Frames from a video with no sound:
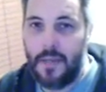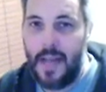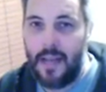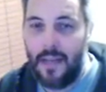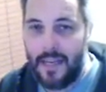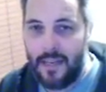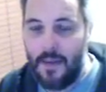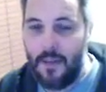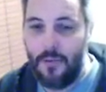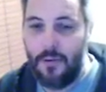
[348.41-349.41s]
that like the
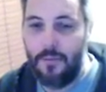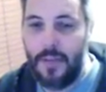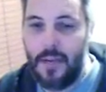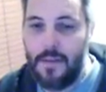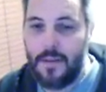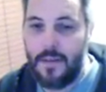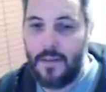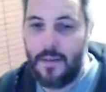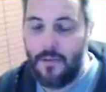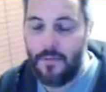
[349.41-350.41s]
menthol flavors
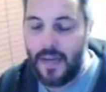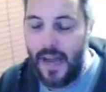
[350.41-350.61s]
don't